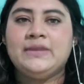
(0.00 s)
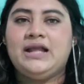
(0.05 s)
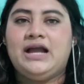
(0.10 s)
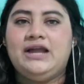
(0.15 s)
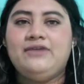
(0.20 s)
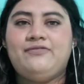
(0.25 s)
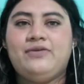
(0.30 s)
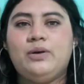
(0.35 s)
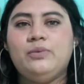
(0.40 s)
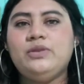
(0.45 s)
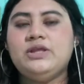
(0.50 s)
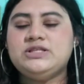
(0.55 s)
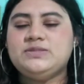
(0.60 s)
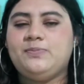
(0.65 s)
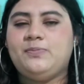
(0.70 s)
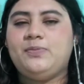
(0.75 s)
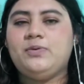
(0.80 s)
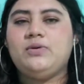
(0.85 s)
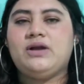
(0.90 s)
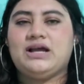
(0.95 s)
I found this
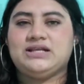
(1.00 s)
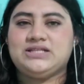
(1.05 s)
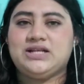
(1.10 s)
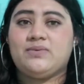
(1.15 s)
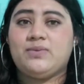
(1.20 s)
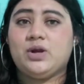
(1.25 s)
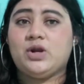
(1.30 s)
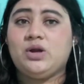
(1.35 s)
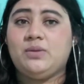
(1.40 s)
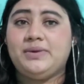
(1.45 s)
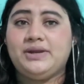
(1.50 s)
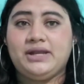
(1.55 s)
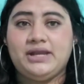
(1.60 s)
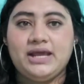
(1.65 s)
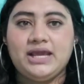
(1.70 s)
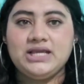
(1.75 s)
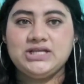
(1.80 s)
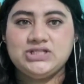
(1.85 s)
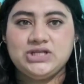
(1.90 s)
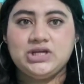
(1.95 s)
book as a
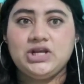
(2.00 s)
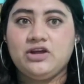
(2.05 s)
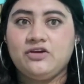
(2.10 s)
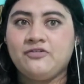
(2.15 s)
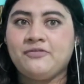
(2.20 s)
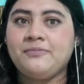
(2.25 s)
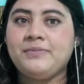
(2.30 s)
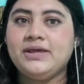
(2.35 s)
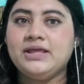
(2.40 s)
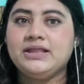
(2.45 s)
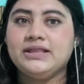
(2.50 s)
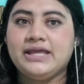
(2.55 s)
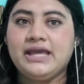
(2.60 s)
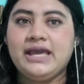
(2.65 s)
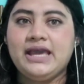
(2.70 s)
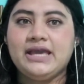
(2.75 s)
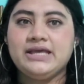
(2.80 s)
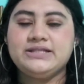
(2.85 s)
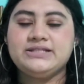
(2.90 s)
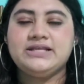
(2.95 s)
recommendation of Bill
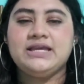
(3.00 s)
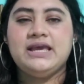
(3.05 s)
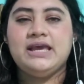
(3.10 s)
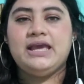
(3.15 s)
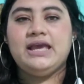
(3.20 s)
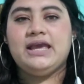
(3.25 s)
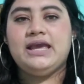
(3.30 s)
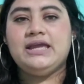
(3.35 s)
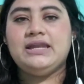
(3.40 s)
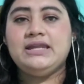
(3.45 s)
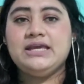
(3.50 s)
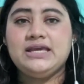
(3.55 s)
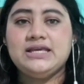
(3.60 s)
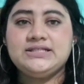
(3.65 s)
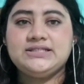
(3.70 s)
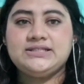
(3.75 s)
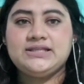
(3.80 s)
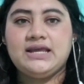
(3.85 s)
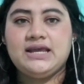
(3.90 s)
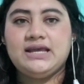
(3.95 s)
Gates, and he
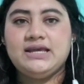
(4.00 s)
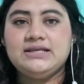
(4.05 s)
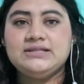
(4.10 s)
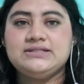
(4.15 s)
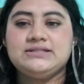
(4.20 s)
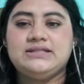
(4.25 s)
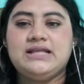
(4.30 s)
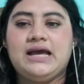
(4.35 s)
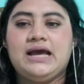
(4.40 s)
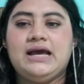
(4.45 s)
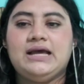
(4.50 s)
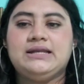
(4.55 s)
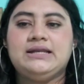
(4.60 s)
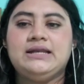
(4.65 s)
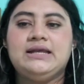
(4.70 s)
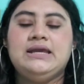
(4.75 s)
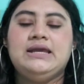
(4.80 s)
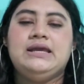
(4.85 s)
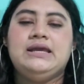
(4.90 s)
says that